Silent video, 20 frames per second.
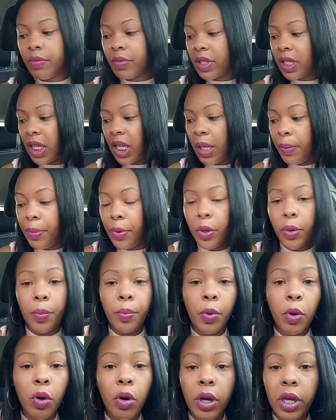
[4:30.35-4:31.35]
keep your
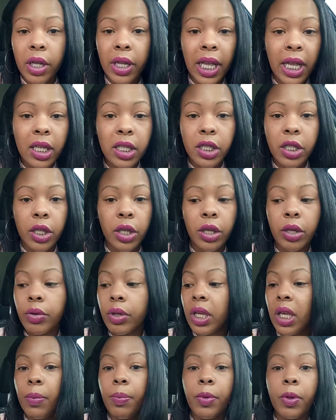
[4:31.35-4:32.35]
book next to you.
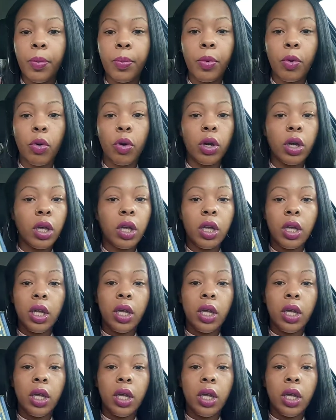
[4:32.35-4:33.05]
Keep your book.